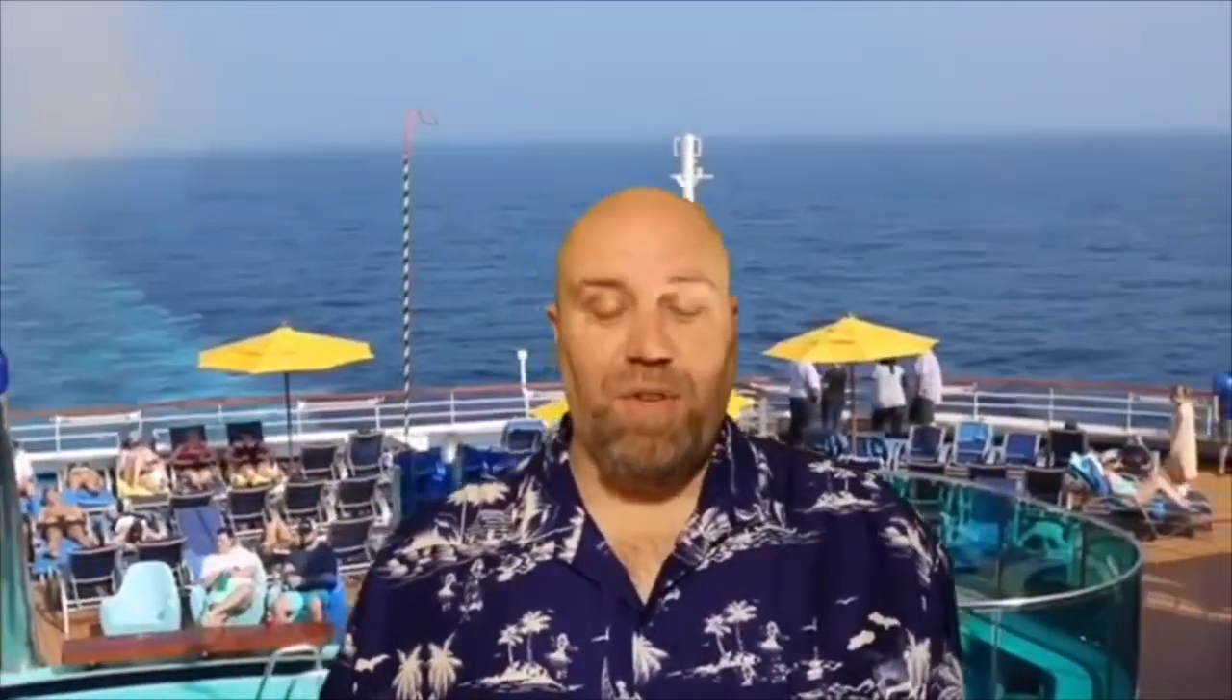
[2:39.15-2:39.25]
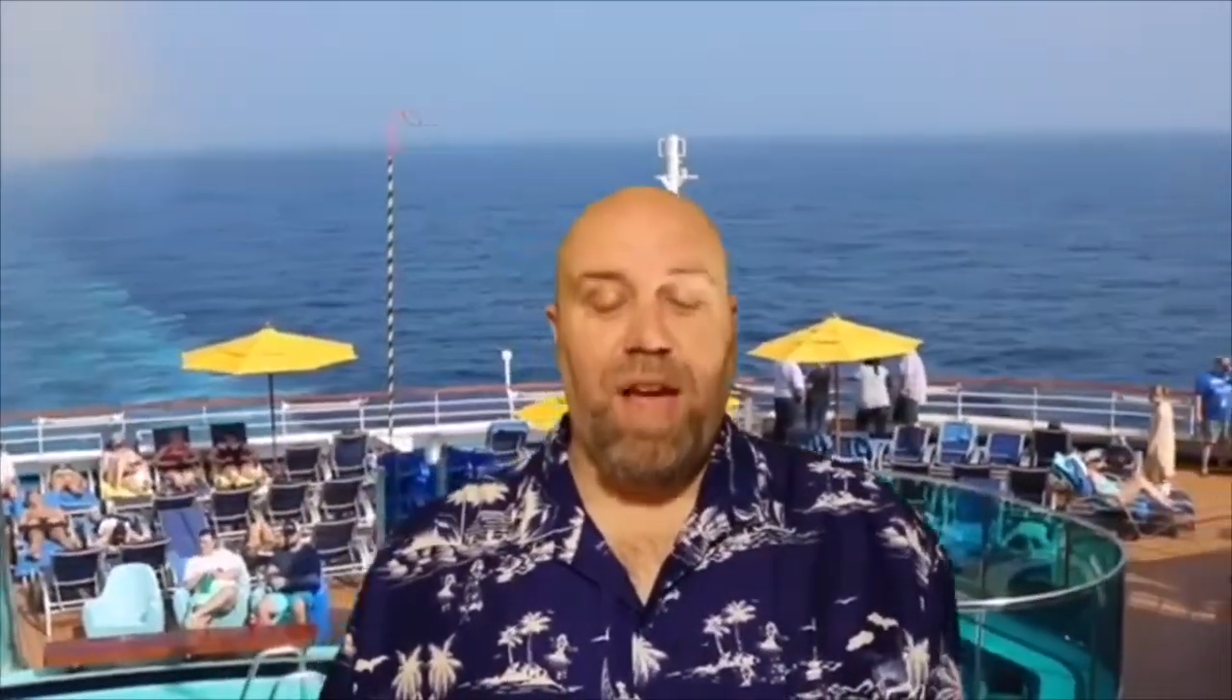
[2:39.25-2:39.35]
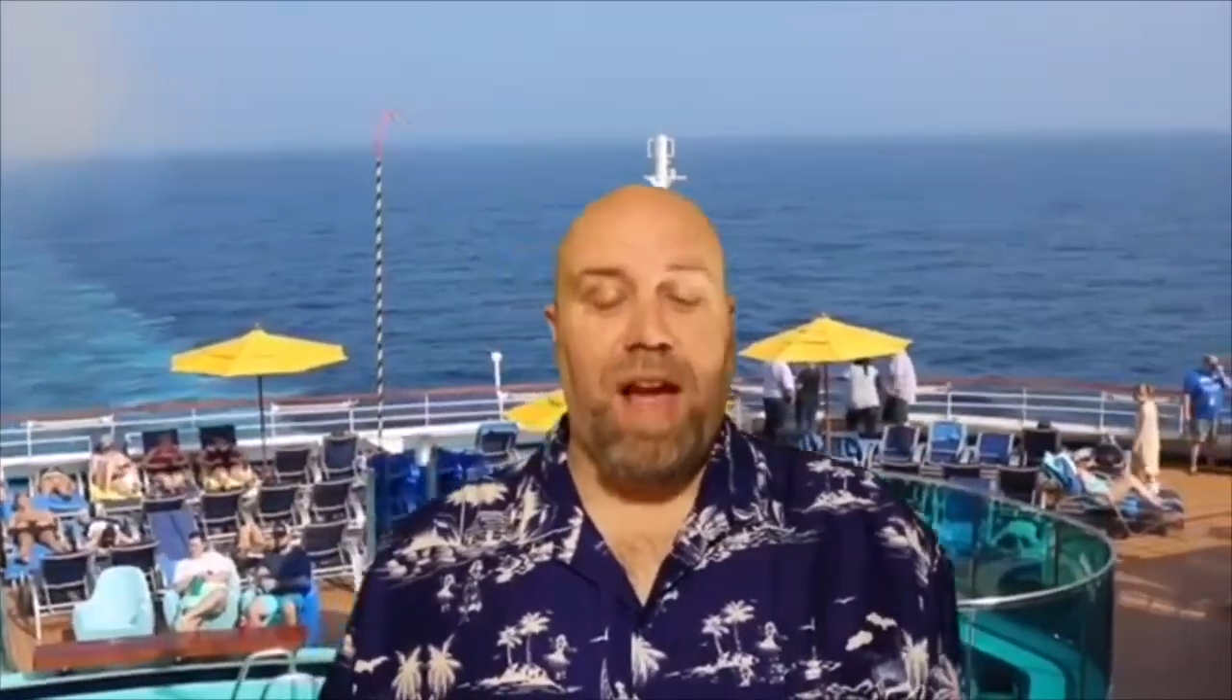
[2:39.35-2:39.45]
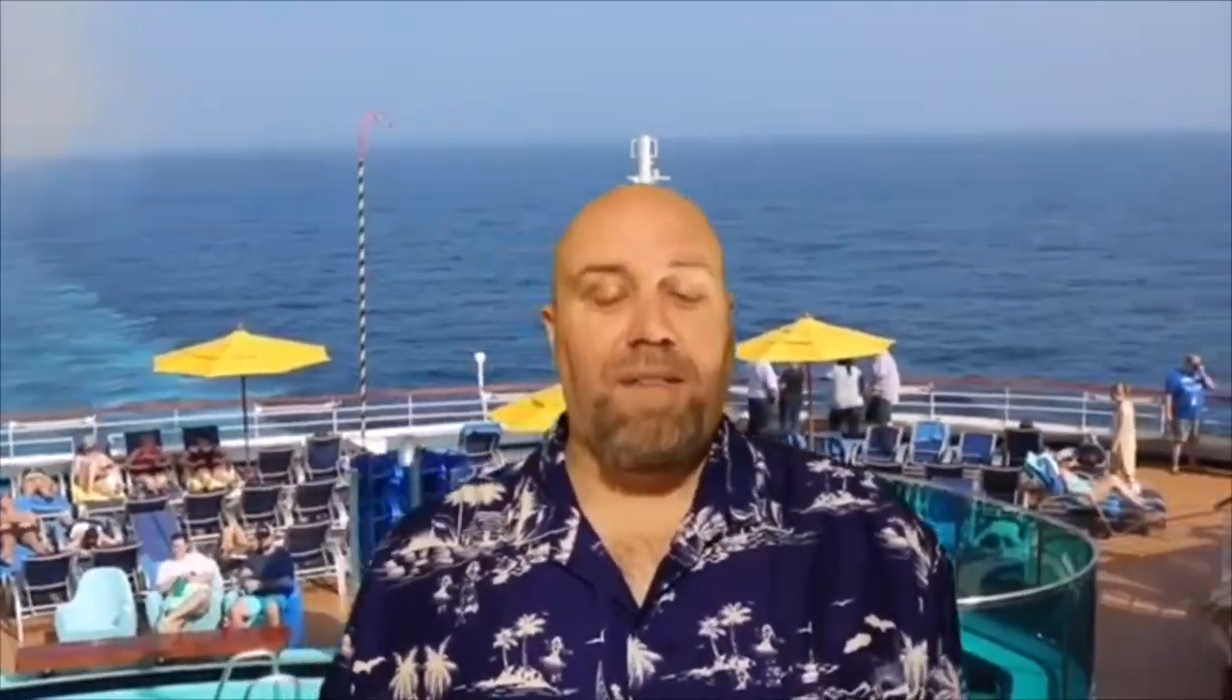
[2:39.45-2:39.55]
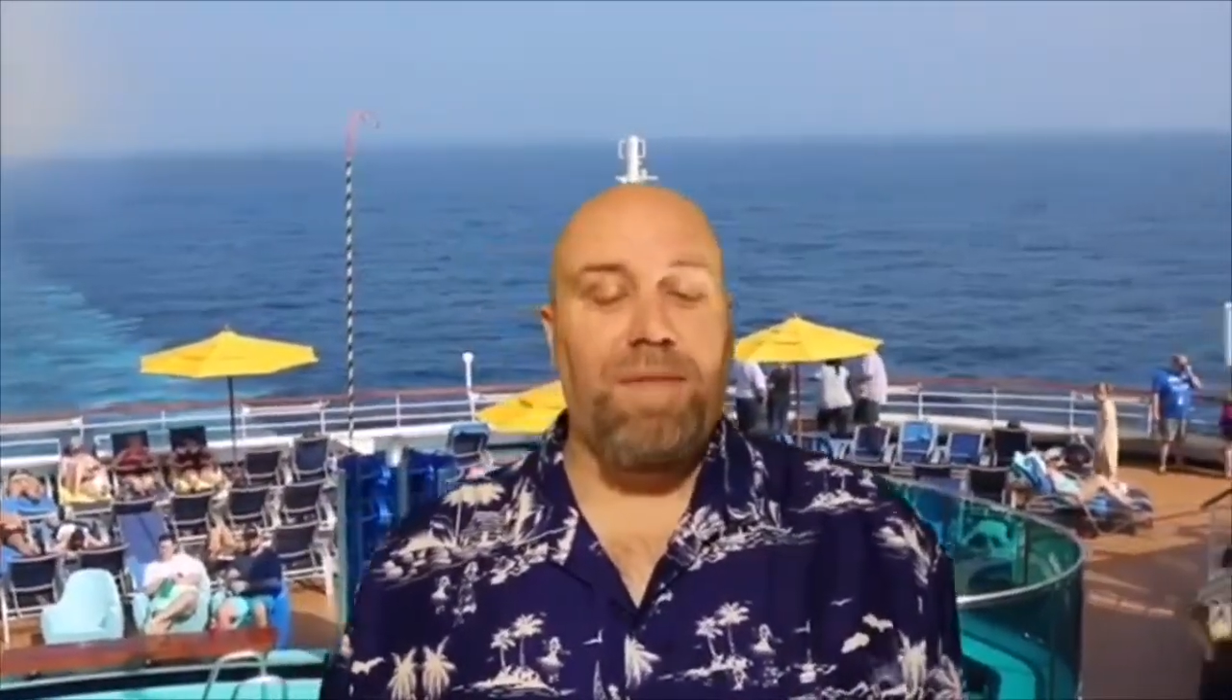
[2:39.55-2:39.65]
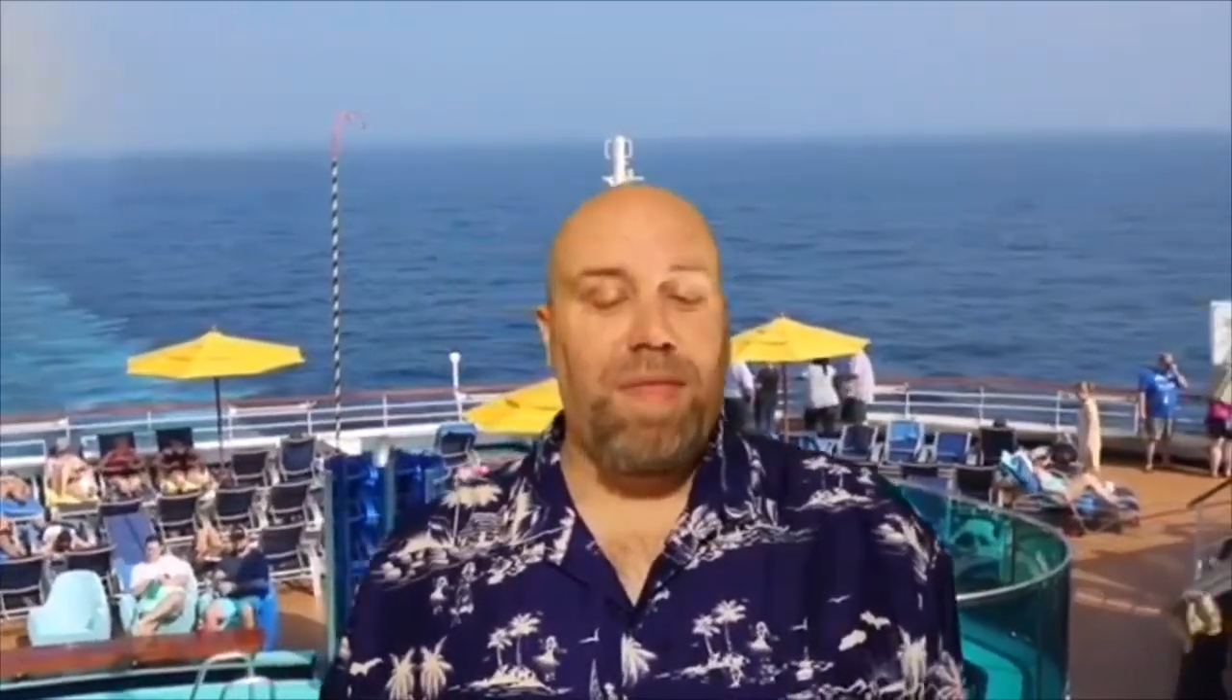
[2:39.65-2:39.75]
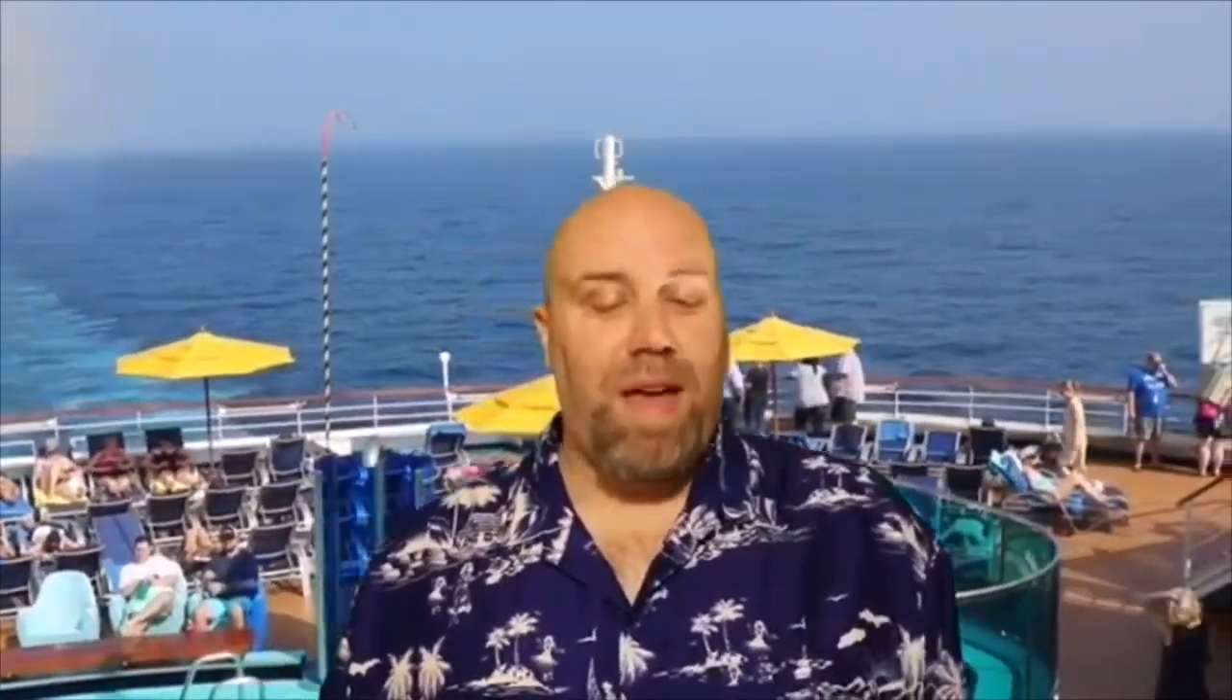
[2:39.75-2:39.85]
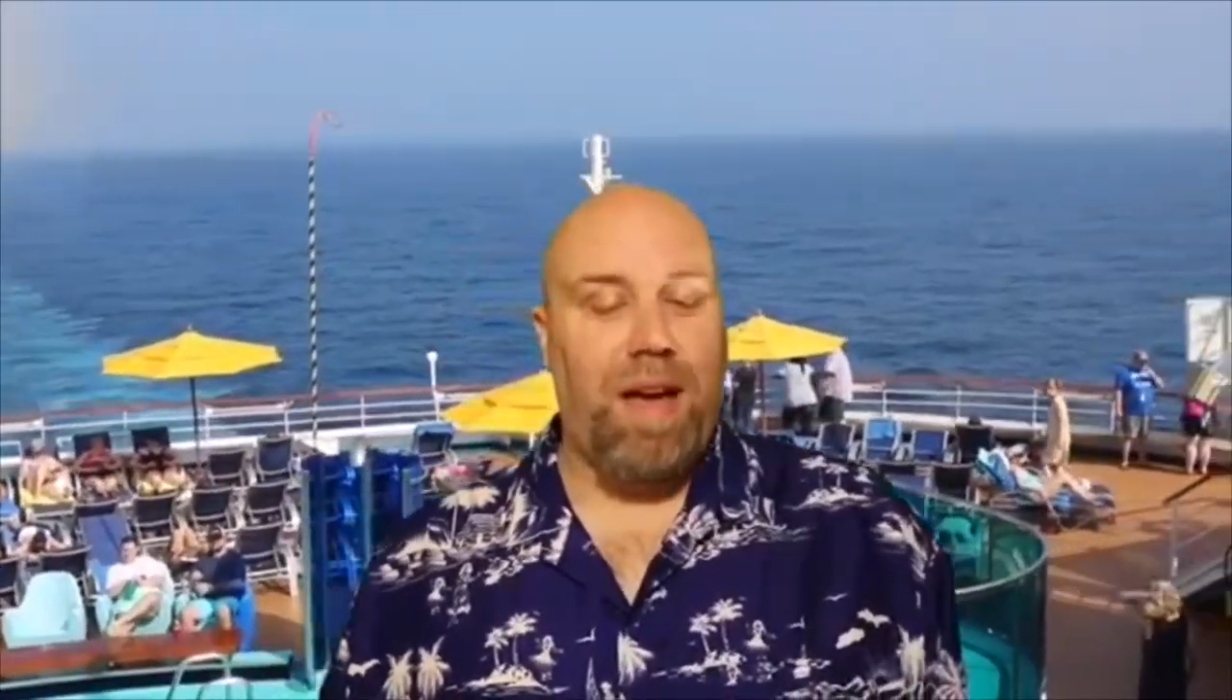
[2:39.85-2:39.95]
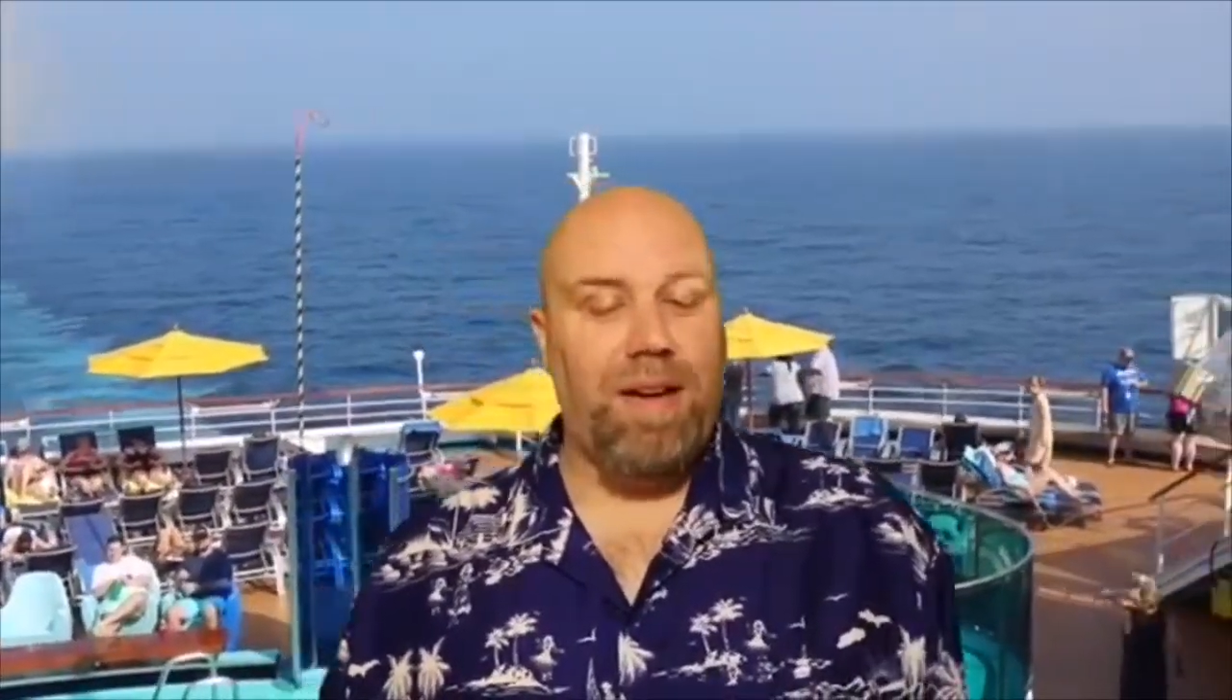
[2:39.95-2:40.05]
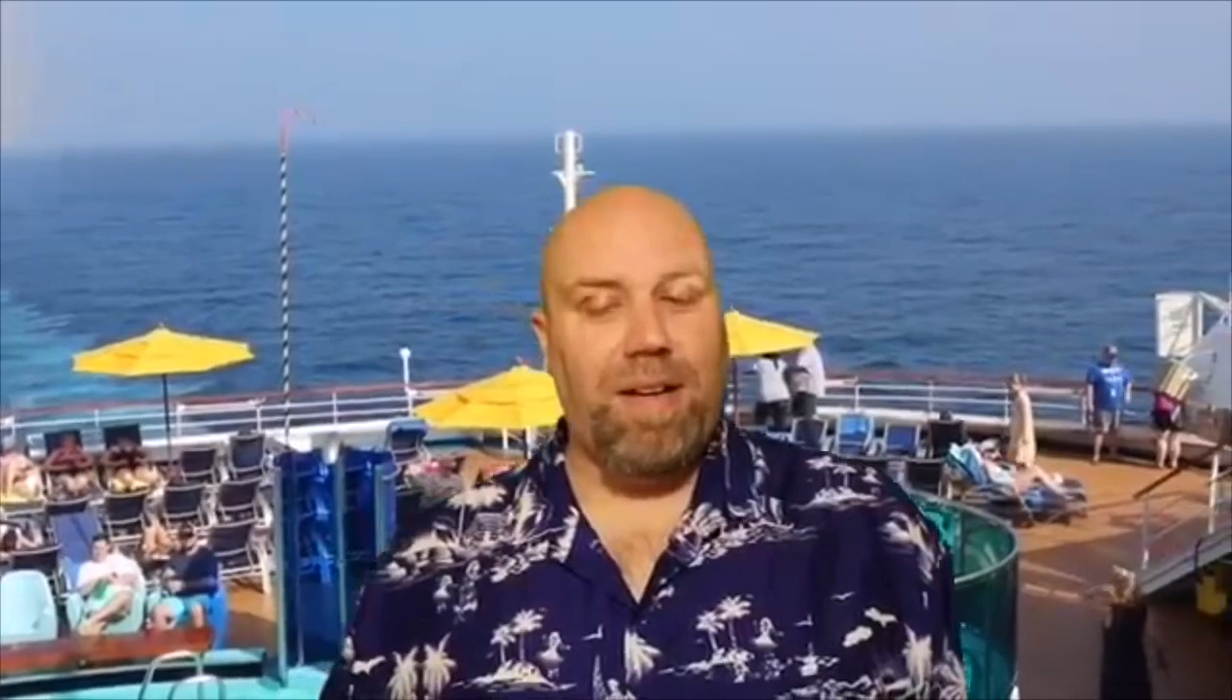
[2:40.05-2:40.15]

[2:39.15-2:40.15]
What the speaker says: have that